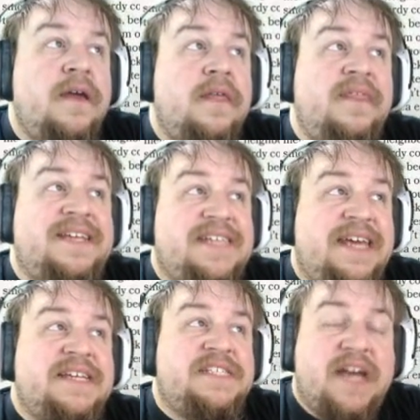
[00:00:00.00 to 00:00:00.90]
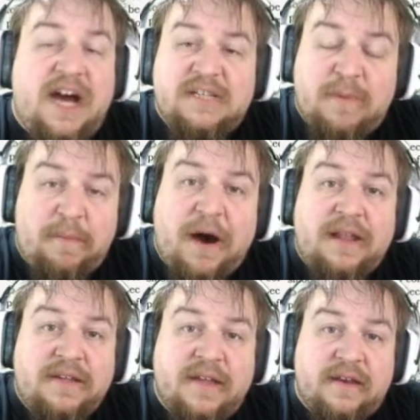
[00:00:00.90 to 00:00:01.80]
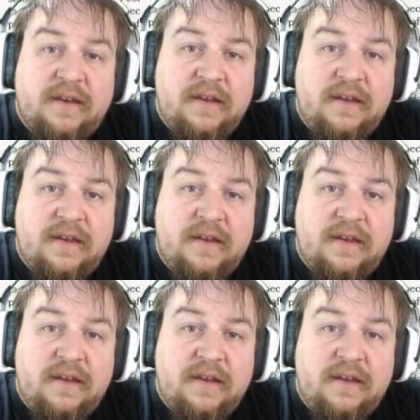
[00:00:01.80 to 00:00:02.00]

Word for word: This is cosmopolitan.